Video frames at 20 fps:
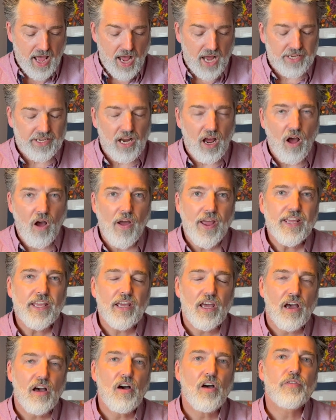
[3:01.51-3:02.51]
And I
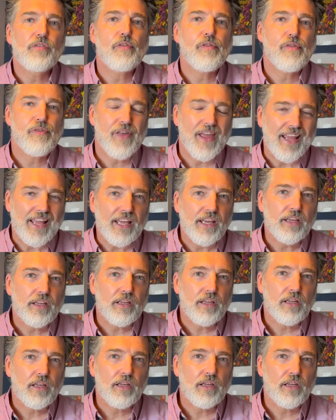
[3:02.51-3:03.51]
can't think
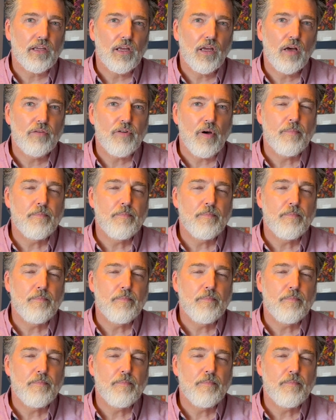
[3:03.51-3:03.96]
of a